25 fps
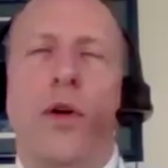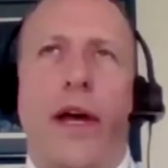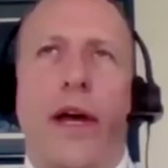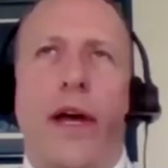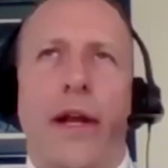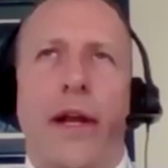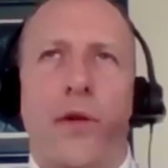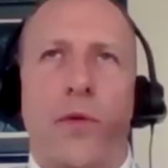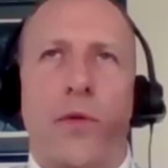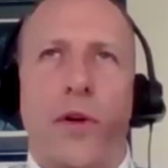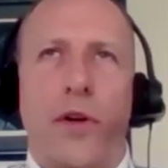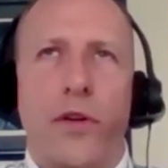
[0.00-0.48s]

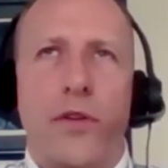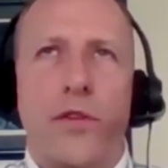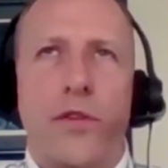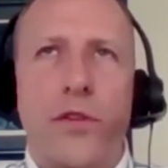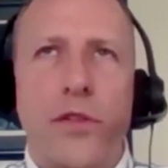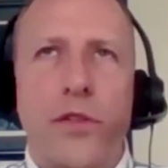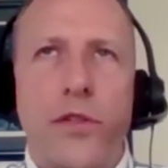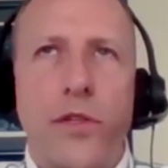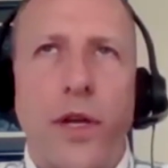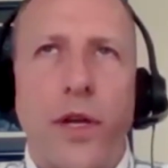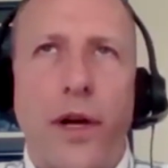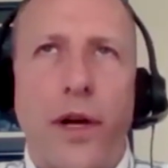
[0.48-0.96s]
at
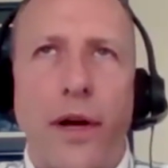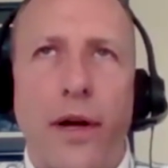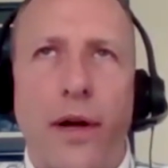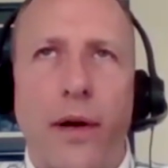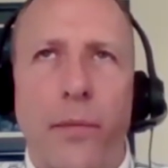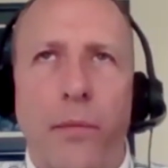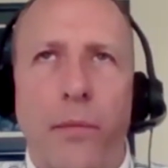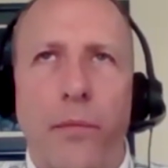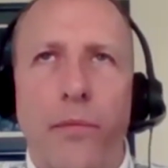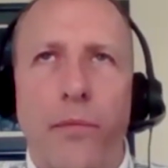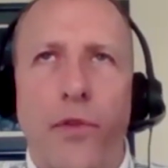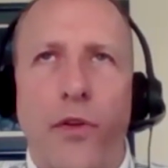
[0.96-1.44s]
Edwards,
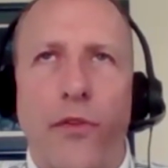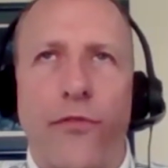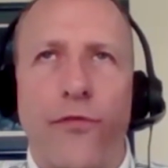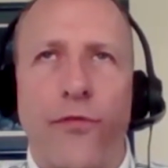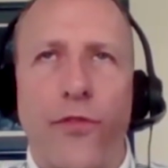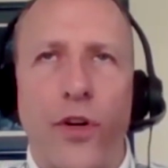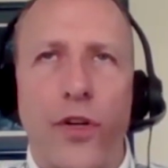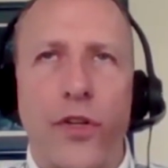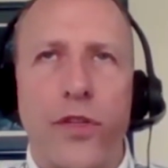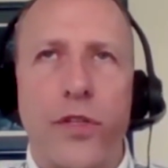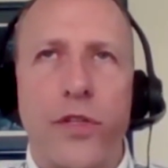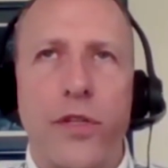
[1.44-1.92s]
um, the
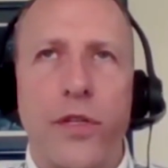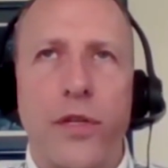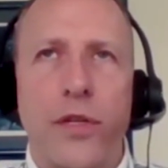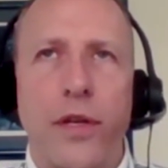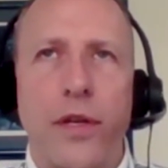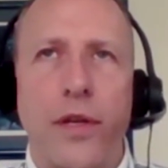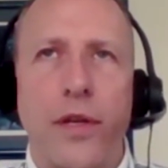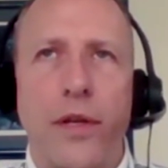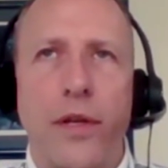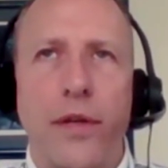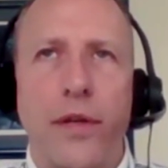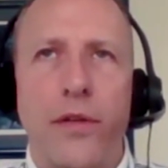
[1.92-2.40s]

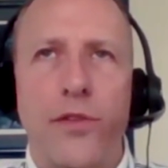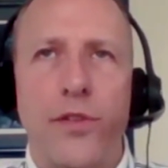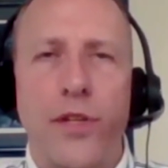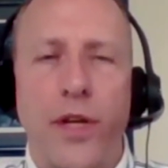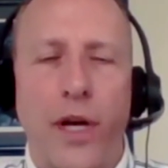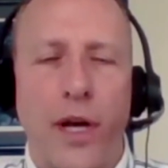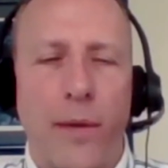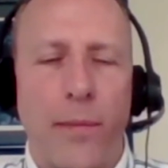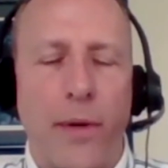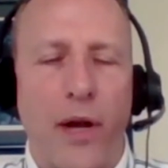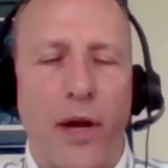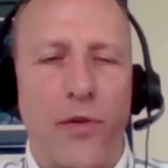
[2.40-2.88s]
first
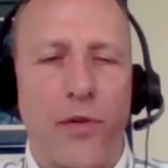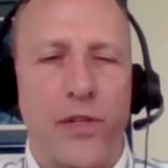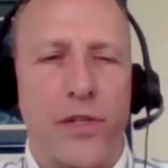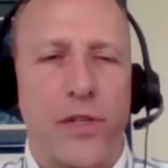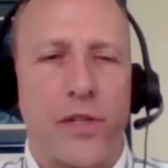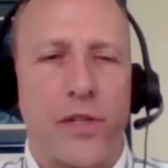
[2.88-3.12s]
job I was